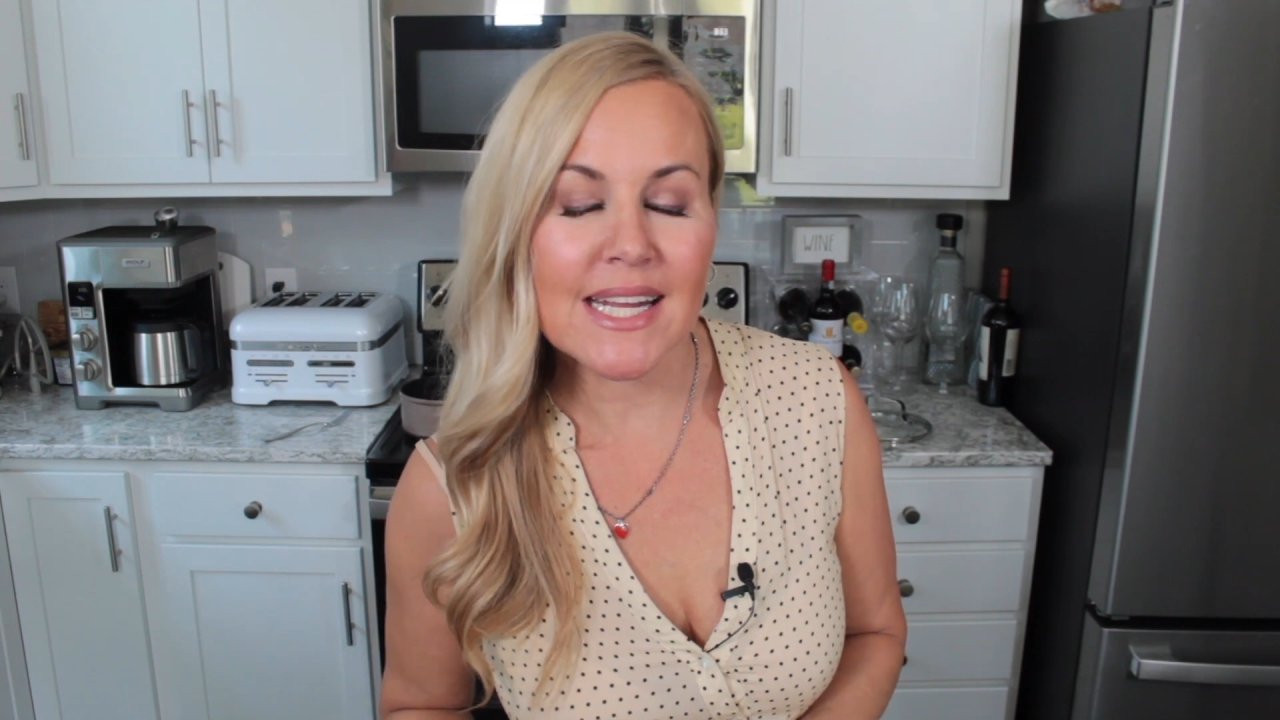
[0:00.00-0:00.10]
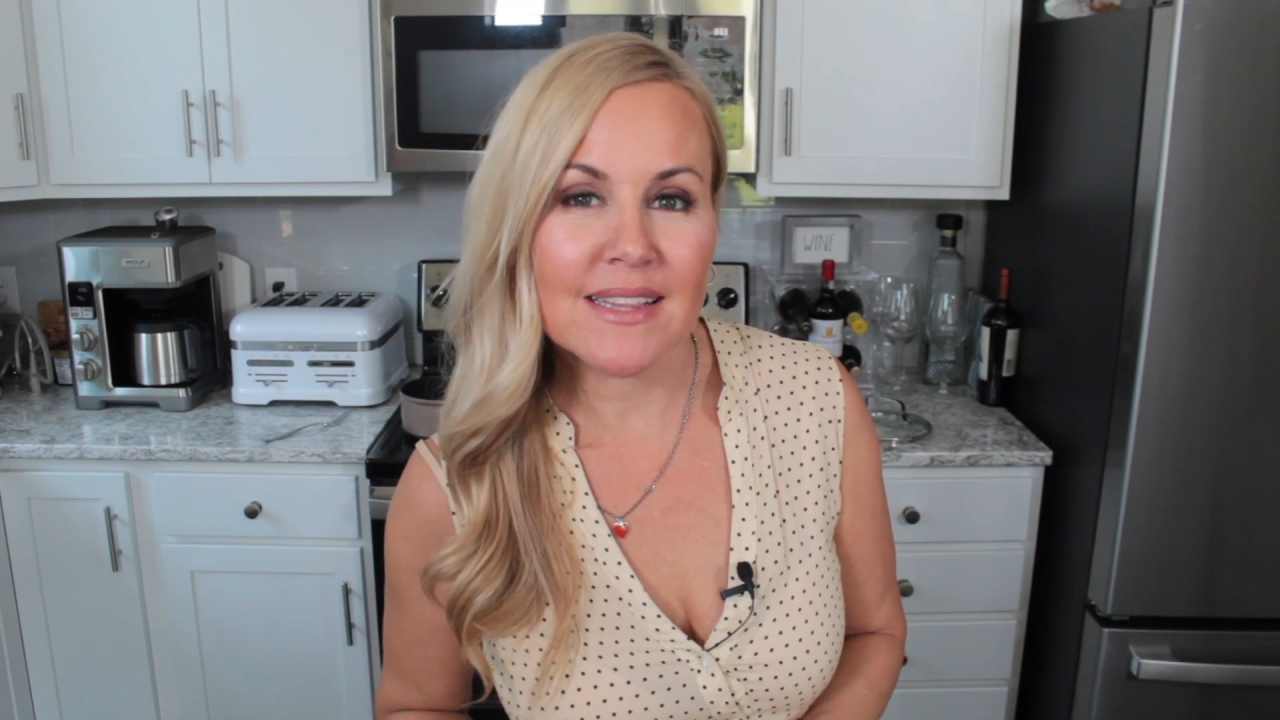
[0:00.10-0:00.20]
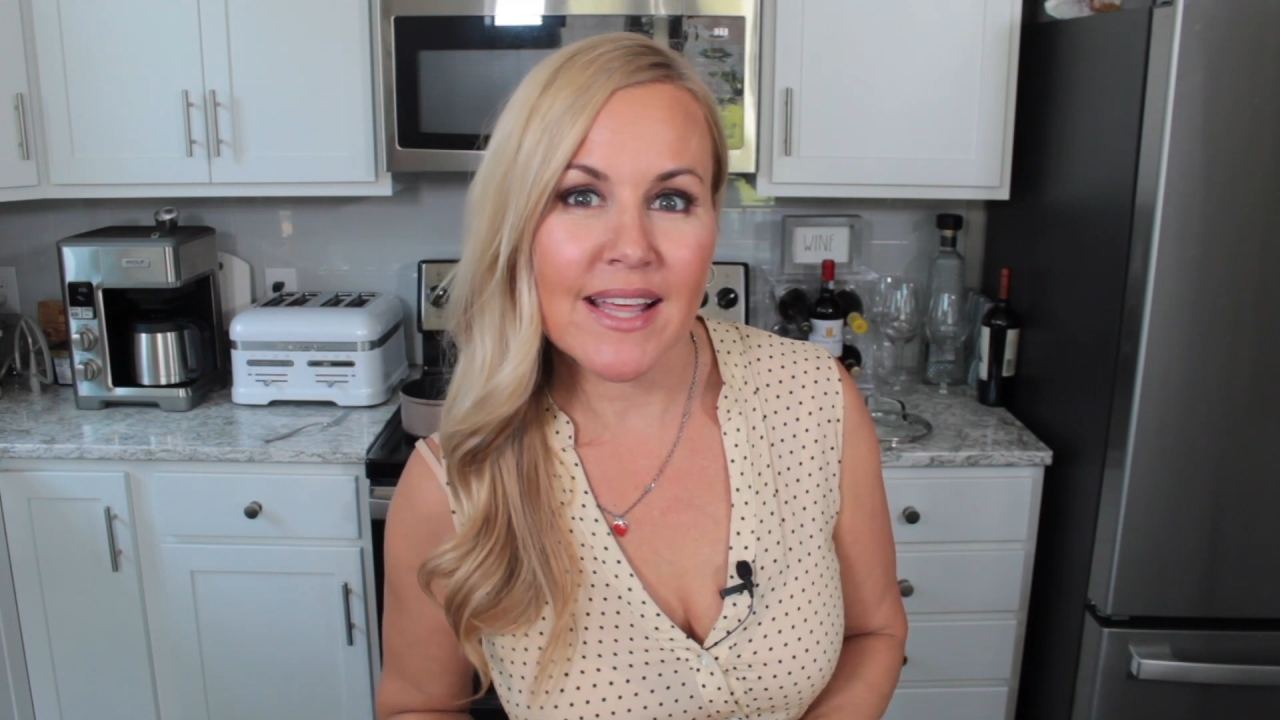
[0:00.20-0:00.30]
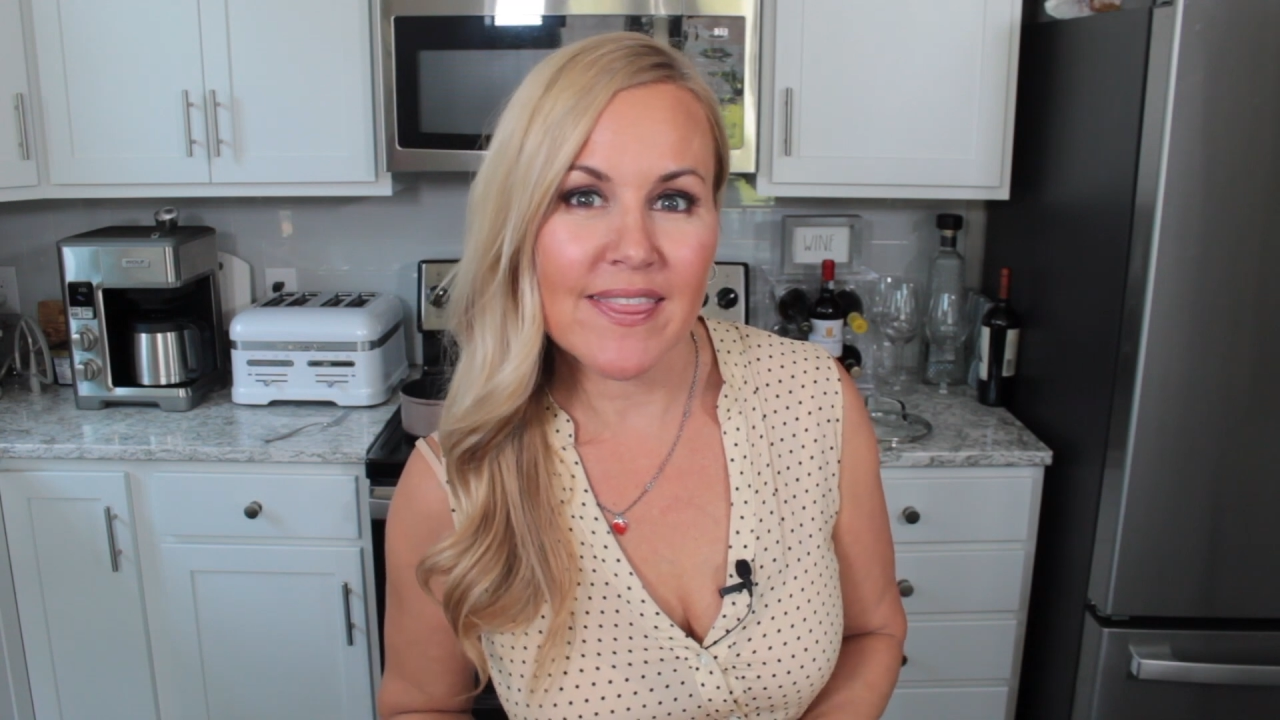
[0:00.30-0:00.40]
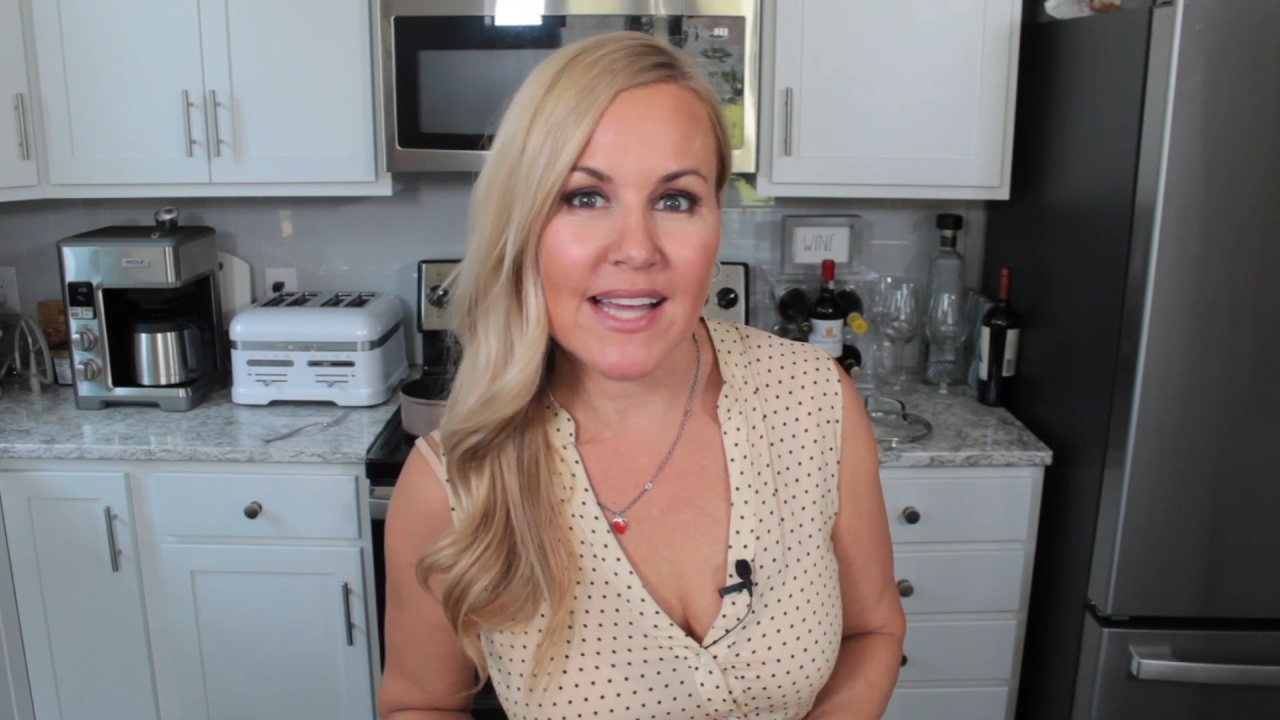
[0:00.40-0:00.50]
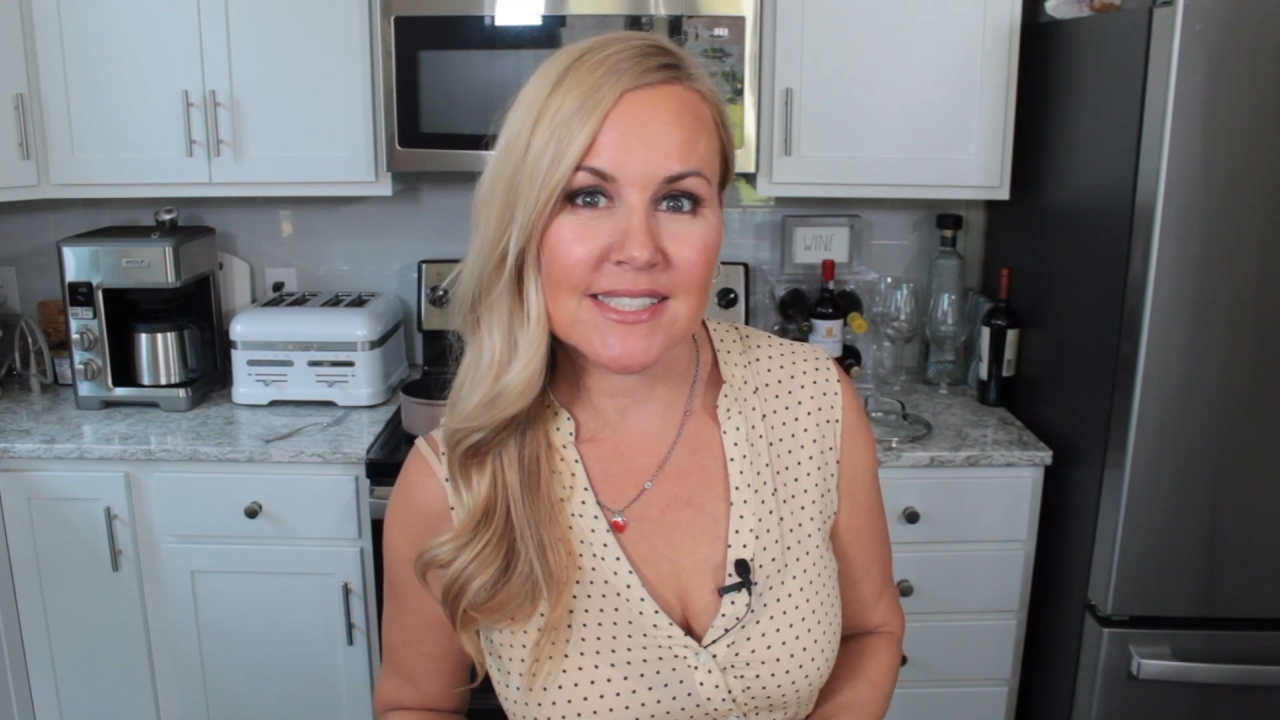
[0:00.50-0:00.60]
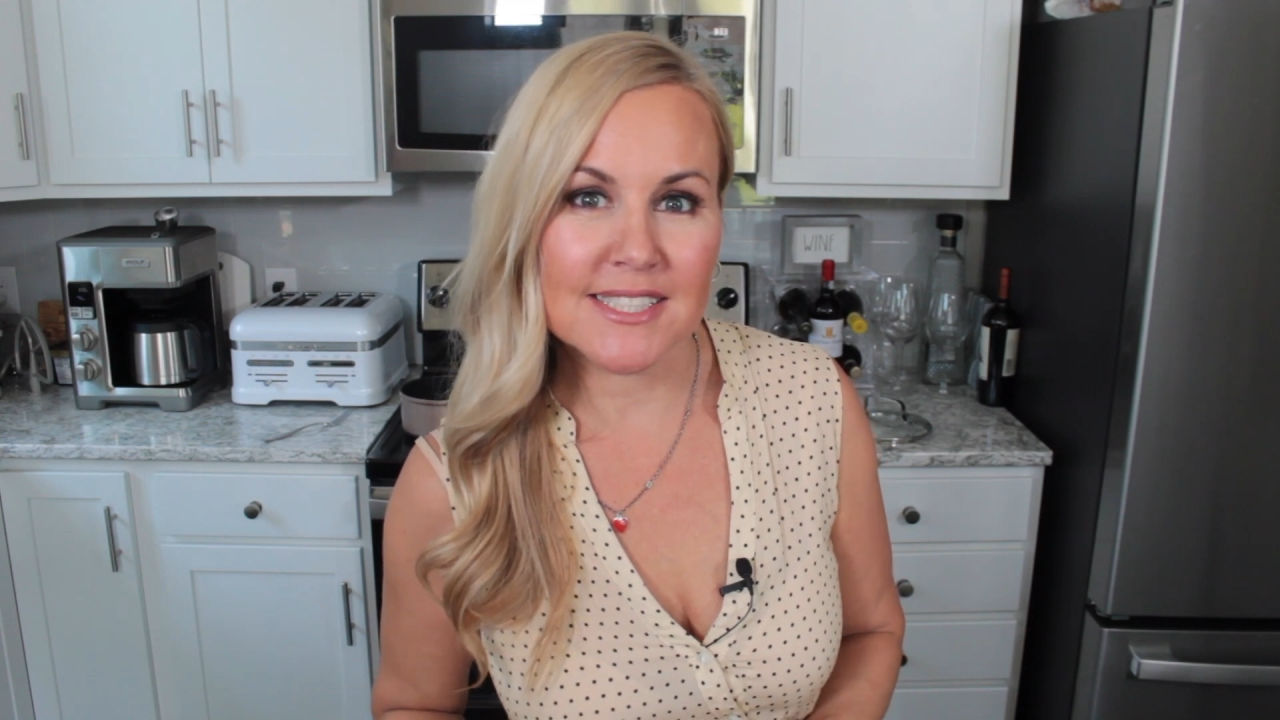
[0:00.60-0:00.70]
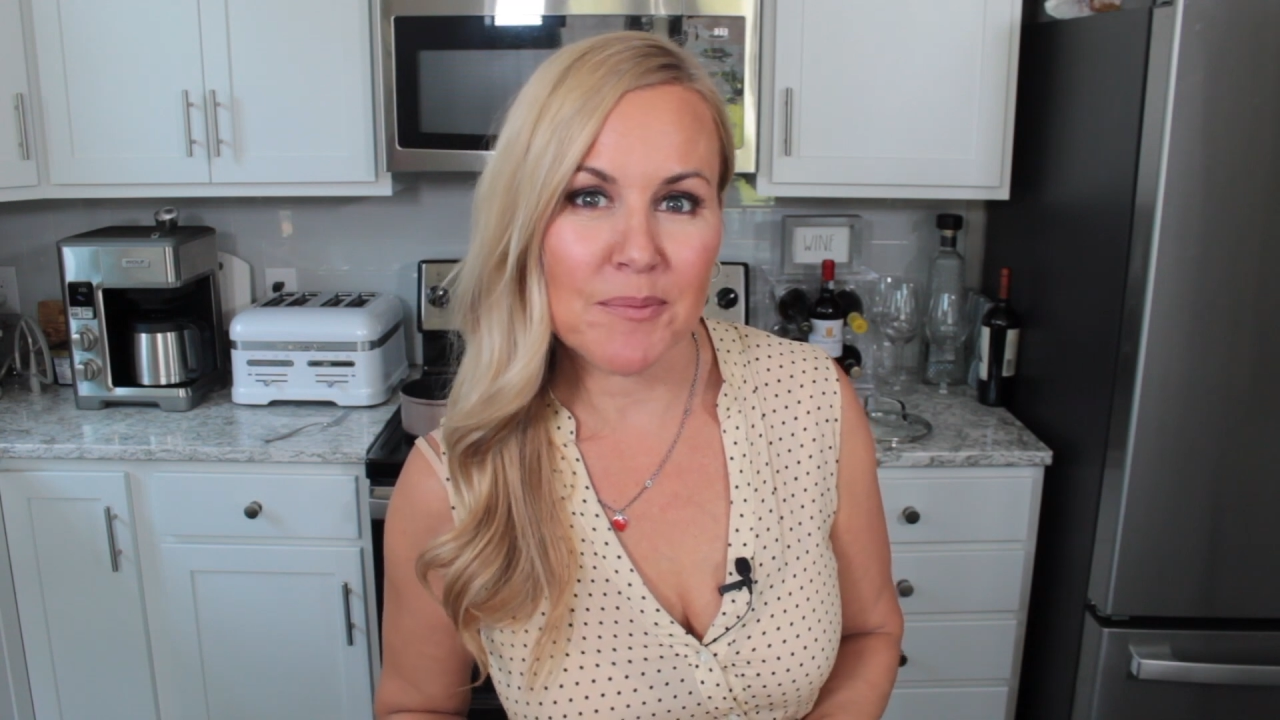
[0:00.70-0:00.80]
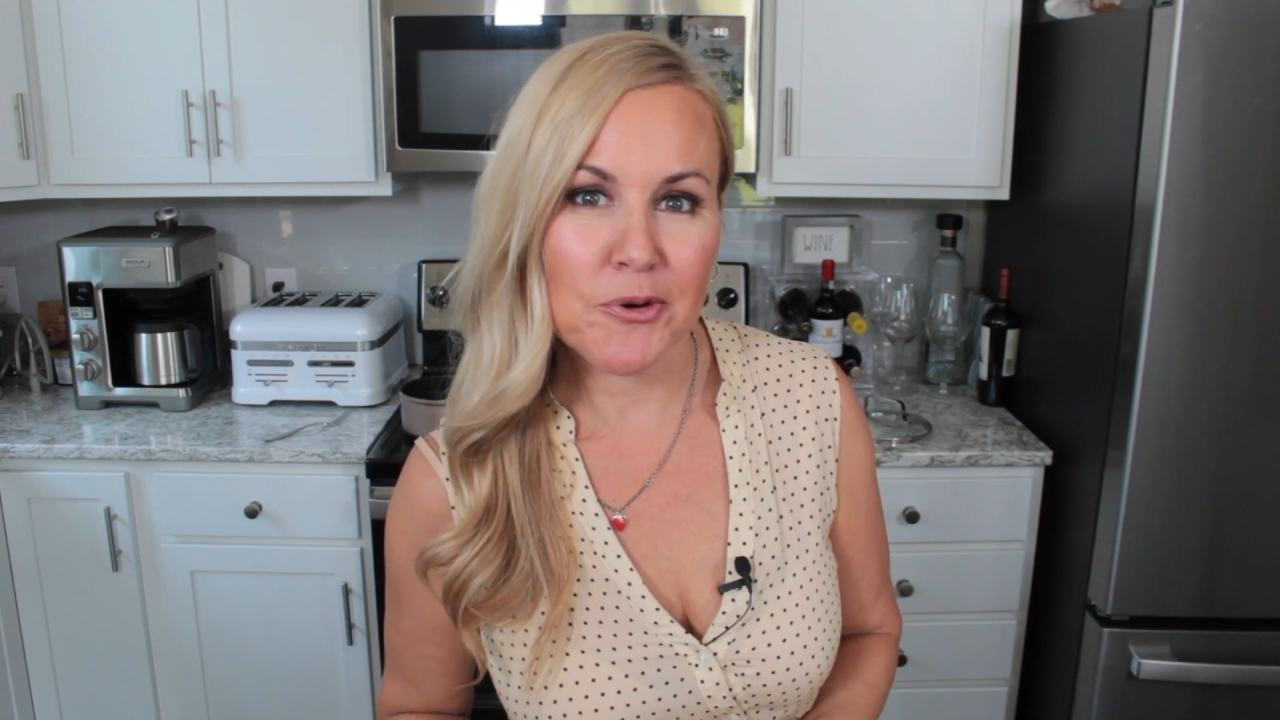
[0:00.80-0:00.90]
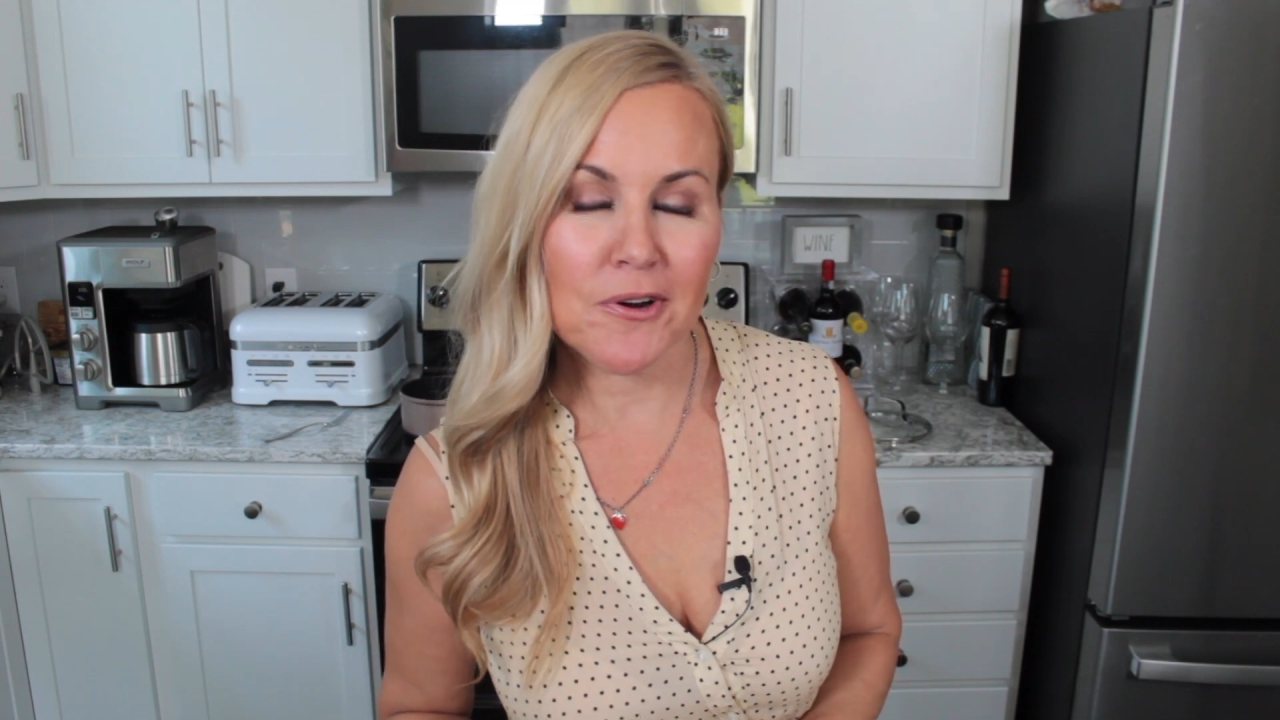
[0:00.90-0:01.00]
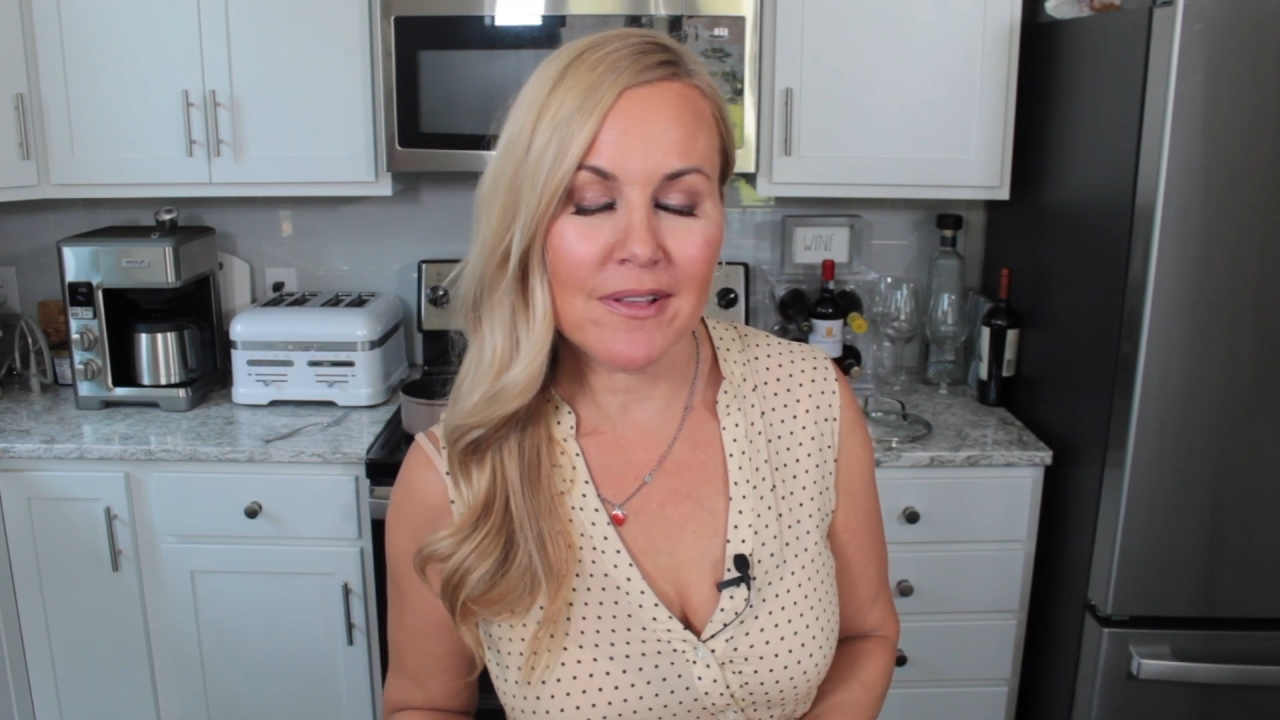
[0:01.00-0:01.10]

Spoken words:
and let that simmer.